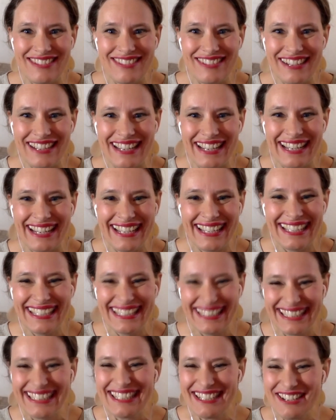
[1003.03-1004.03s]
way.
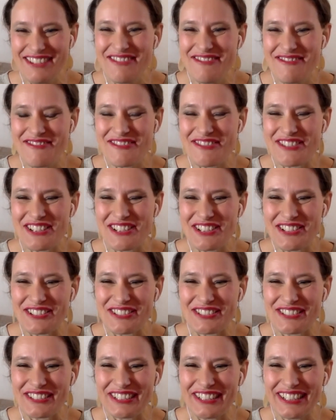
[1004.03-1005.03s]
Yeah. For
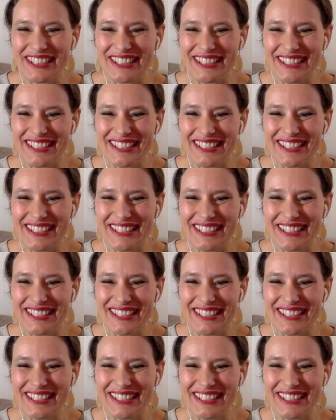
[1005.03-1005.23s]
sure.